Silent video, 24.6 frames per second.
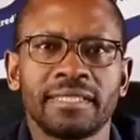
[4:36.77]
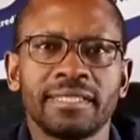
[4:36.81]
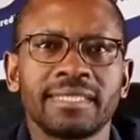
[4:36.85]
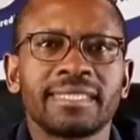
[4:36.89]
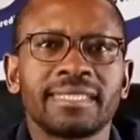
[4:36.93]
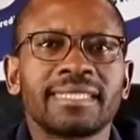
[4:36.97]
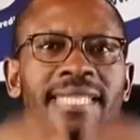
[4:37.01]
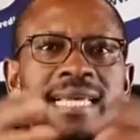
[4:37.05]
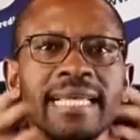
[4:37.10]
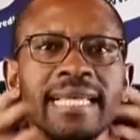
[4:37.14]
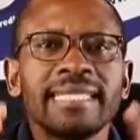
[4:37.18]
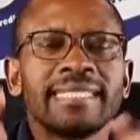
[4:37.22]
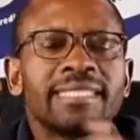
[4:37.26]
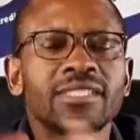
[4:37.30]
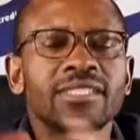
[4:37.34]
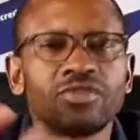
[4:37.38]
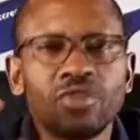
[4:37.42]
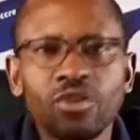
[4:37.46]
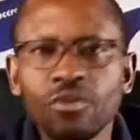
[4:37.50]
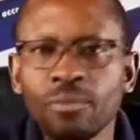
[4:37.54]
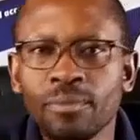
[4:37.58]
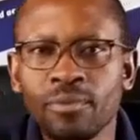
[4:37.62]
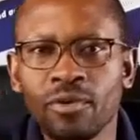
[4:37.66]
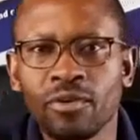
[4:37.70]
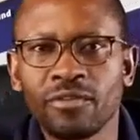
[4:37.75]
Sales is
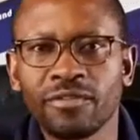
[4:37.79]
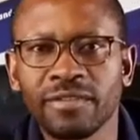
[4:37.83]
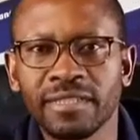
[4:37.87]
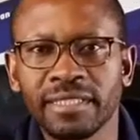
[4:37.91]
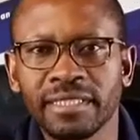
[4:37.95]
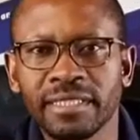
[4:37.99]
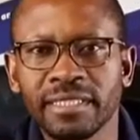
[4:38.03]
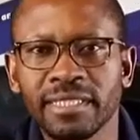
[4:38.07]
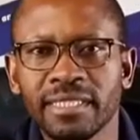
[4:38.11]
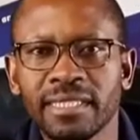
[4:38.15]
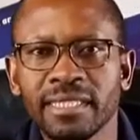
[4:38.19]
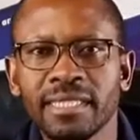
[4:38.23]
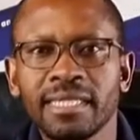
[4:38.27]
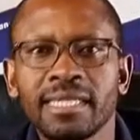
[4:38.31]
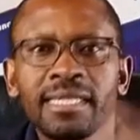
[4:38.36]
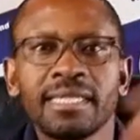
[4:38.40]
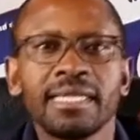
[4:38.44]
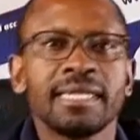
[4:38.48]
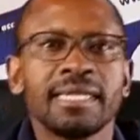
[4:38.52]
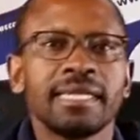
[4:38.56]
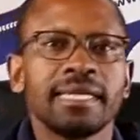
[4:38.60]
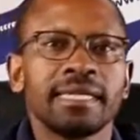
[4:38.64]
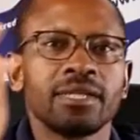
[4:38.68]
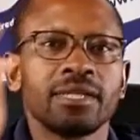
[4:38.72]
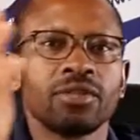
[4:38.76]
not profit.
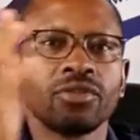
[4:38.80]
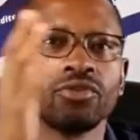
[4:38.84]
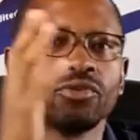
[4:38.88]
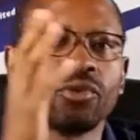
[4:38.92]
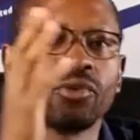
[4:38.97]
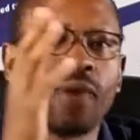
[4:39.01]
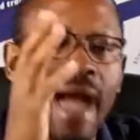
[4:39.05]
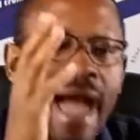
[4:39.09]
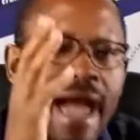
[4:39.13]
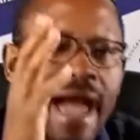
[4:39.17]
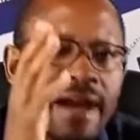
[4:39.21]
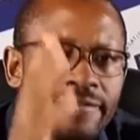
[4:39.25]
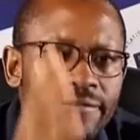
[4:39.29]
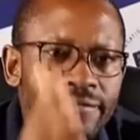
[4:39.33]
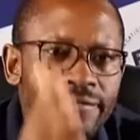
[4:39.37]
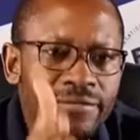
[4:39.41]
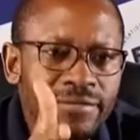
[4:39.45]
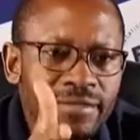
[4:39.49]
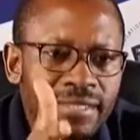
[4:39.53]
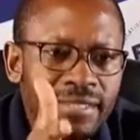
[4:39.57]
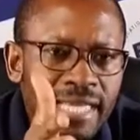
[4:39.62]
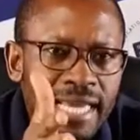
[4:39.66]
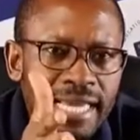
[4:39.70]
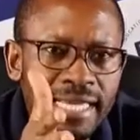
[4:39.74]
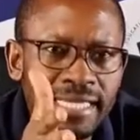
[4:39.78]
You have
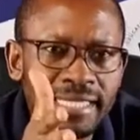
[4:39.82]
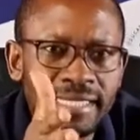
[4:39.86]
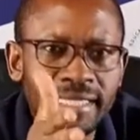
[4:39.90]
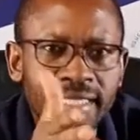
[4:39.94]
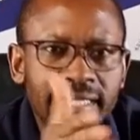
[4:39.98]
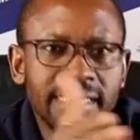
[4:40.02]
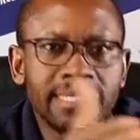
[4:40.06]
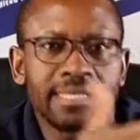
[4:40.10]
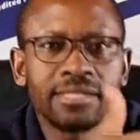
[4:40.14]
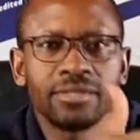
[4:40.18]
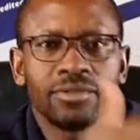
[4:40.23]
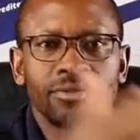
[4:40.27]
sales,